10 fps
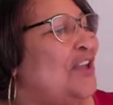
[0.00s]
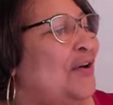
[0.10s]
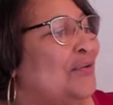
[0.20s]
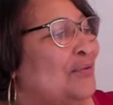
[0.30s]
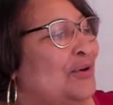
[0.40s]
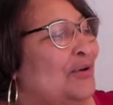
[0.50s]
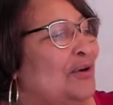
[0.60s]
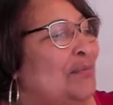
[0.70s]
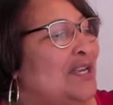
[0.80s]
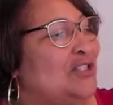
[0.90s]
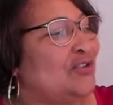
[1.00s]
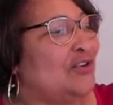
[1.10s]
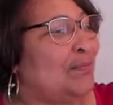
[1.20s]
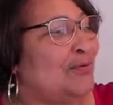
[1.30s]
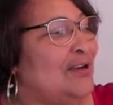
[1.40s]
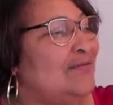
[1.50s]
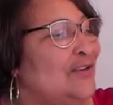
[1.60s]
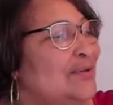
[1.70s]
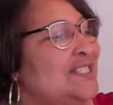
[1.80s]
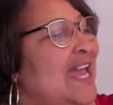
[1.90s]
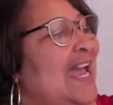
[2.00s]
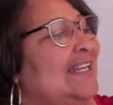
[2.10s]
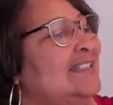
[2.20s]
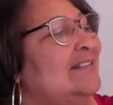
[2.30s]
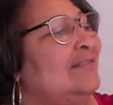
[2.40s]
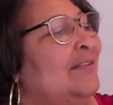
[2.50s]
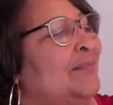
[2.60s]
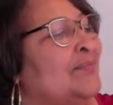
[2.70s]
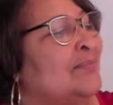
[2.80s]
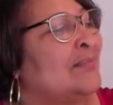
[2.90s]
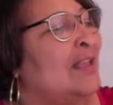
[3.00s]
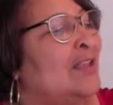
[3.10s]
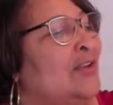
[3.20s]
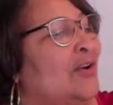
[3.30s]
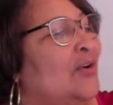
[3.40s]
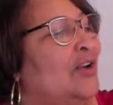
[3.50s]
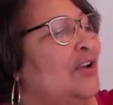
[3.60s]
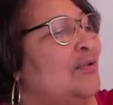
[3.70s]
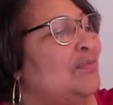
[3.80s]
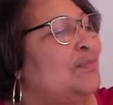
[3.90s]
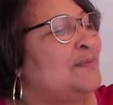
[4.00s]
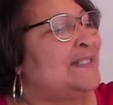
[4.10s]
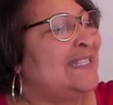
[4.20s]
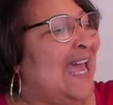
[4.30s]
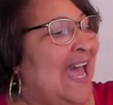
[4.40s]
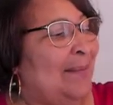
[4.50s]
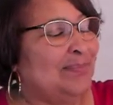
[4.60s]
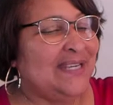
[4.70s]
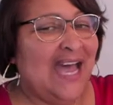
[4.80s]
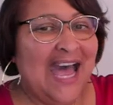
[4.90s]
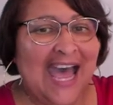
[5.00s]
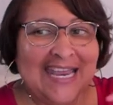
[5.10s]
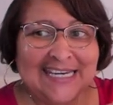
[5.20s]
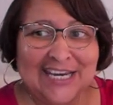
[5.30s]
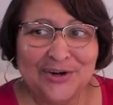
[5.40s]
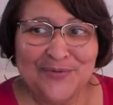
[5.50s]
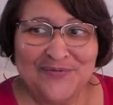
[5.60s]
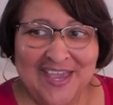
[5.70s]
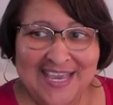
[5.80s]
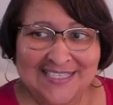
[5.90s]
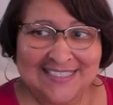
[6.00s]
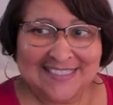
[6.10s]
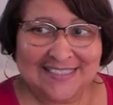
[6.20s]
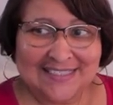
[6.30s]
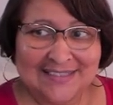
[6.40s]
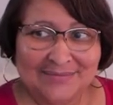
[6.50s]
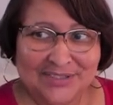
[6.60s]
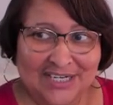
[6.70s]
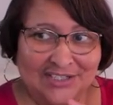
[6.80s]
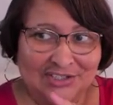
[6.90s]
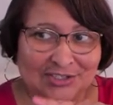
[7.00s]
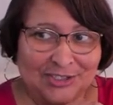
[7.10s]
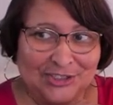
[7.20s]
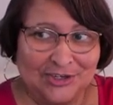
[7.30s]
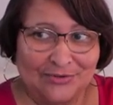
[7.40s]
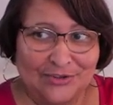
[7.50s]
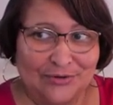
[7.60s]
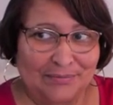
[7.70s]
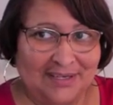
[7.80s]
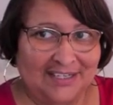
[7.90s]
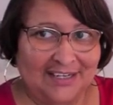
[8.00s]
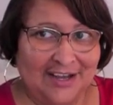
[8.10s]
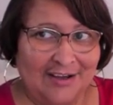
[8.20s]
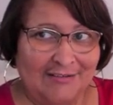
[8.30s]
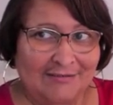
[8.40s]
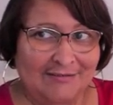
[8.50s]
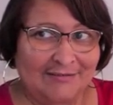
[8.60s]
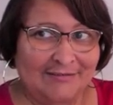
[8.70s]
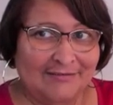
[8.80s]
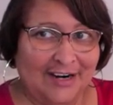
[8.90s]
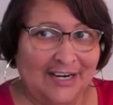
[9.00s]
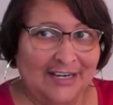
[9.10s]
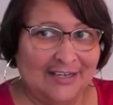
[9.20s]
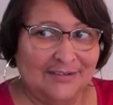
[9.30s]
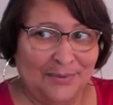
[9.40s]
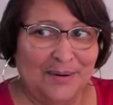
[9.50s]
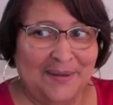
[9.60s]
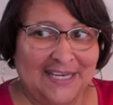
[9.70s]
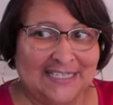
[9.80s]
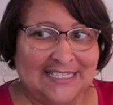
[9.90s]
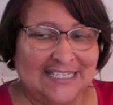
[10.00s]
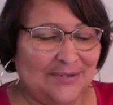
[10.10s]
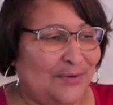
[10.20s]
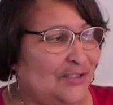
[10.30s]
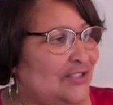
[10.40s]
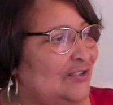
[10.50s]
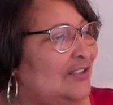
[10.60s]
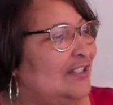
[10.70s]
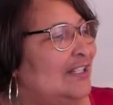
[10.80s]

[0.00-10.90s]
so, you want to make sure your preview is active. You're going to tap to hide interface, which I just showed you a minute ago, right? You were paying attention, weren't you?